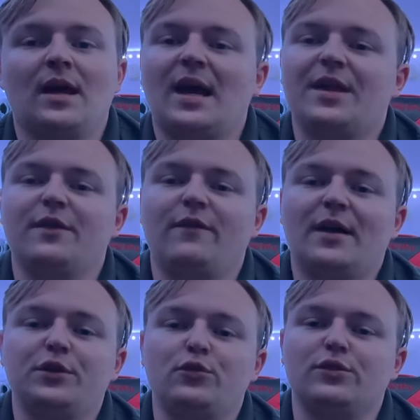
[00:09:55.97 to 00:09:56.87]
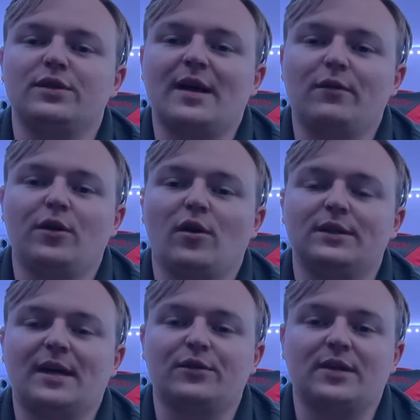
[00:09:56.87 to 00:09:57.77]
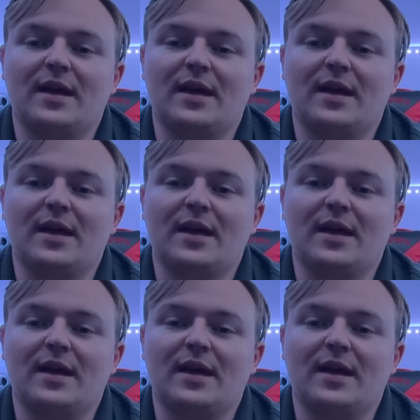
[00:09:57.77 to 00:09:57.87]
and the value's never gone down to